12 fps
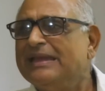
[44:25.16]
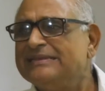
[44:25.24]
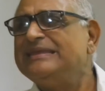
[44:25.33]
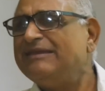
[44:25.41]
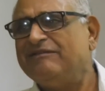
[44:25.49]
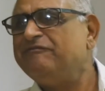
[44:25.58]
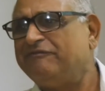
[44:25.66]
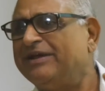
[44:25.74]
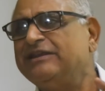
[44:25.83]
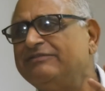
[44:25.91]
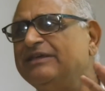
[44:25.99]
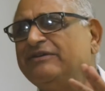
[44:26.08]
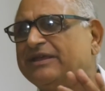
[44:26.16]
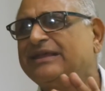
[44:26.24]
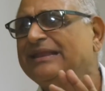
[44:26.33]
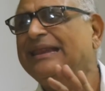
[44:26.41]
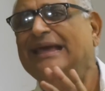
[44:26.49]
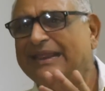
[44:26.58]
It's one of the
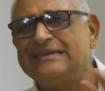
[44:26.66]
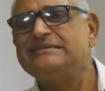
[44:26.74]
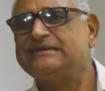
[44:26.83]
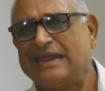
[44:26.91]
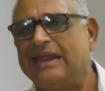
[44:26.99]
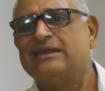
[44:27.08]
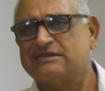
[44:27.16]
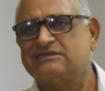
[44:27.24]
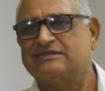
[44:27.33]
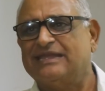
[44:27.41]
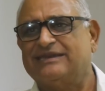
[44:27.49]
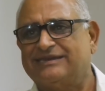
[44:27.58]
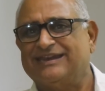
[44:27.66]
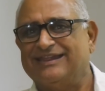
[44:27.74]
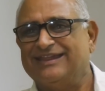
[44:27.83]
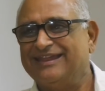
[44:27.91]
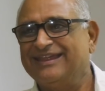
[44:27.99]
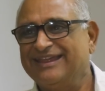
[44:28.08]
clearest acts that uh,
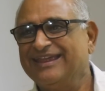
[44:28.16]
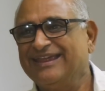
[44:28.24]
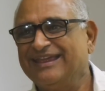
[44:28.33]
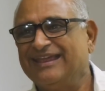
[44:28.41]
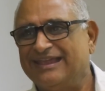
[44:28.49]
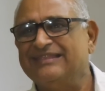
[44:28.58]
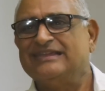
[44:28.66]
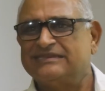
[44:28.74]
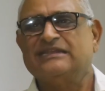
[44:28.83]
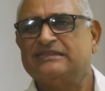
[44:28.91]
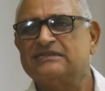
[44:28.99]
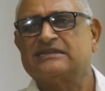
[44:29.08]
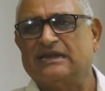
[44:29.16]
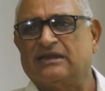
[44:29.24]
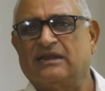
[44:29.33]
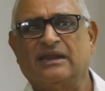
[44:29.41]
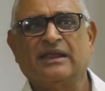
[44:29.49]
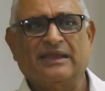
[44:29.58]
the Chhattisgarh,
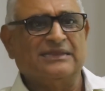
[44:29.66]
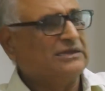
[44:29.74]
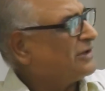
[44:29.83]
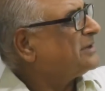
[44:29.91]
this